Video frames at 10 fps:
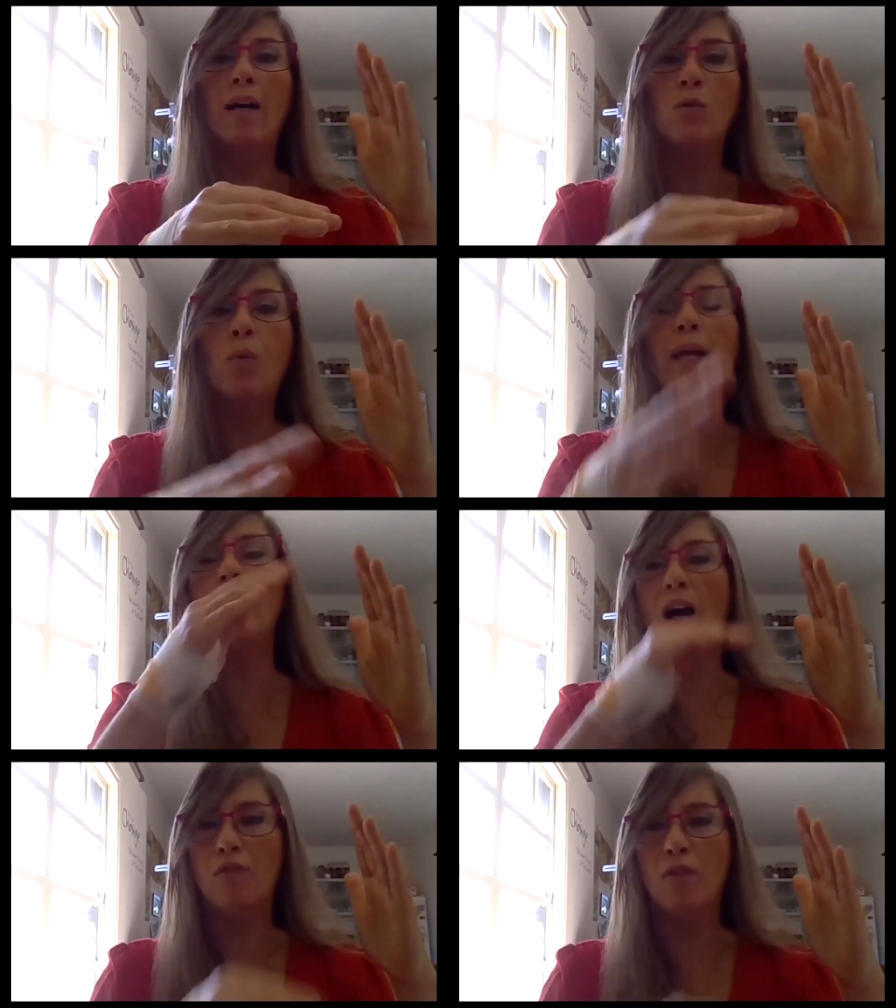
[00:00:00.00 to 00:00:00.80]
tweet
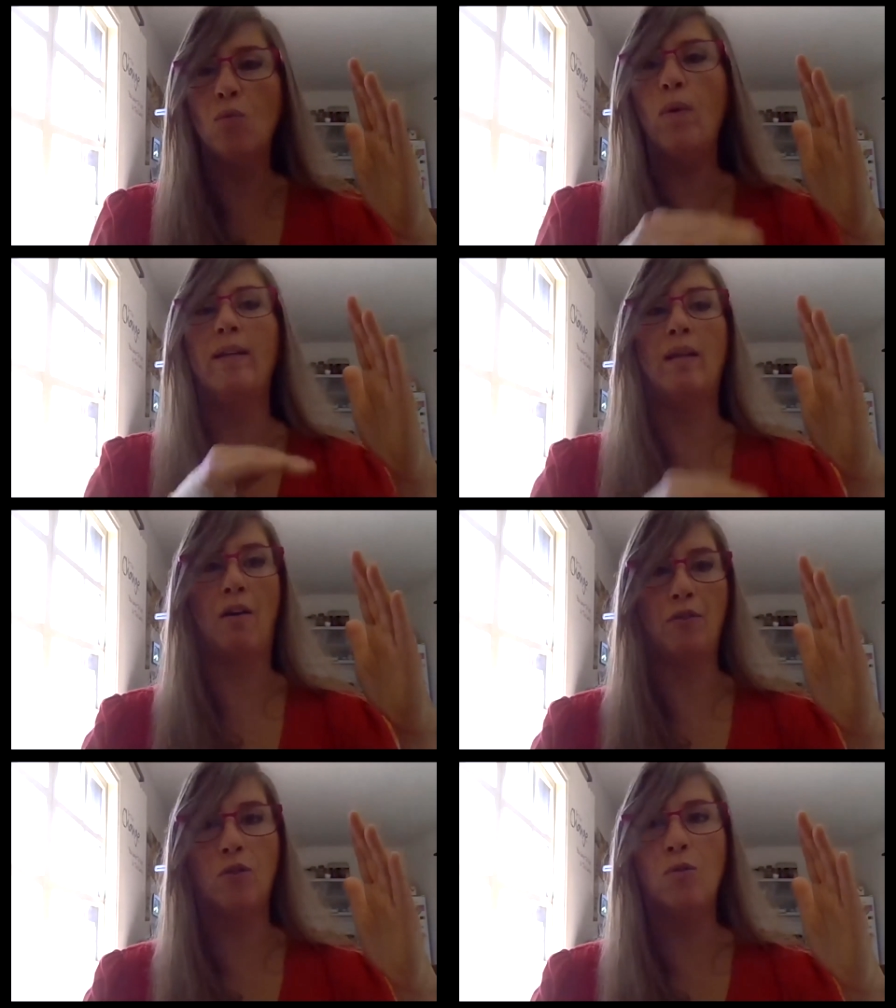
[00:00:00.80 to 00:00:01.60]
after tweet
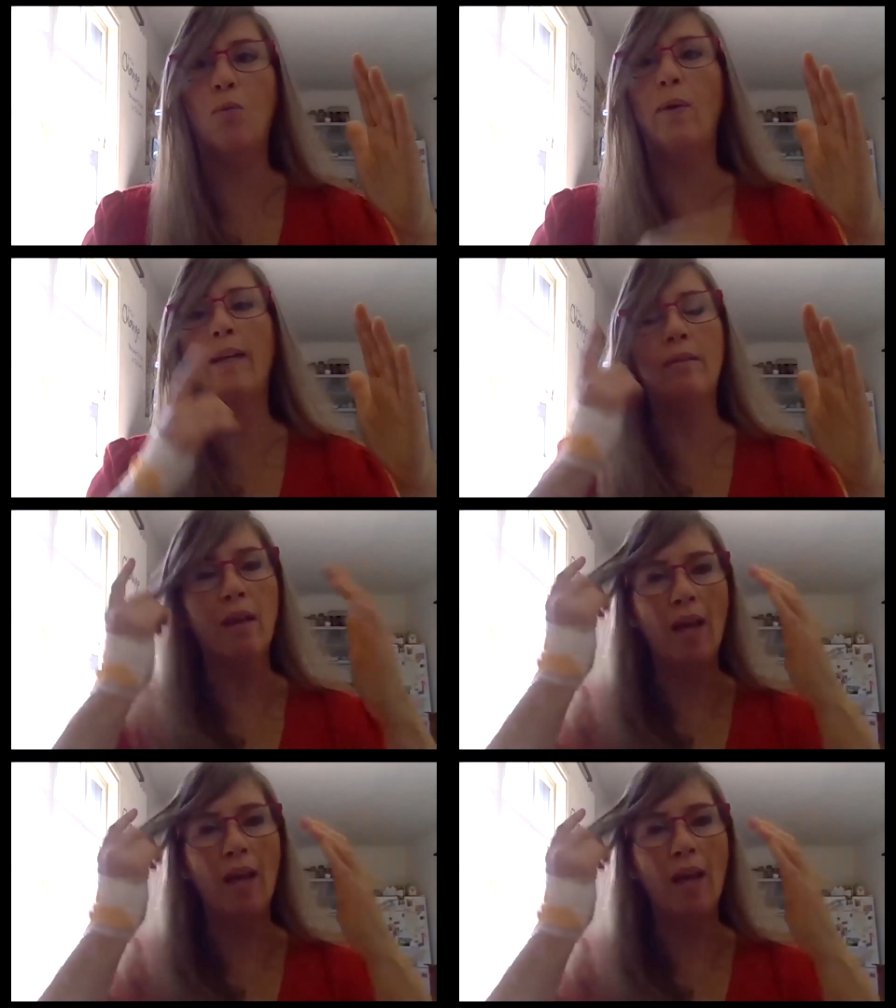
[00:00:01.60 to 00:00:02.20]
after tweet.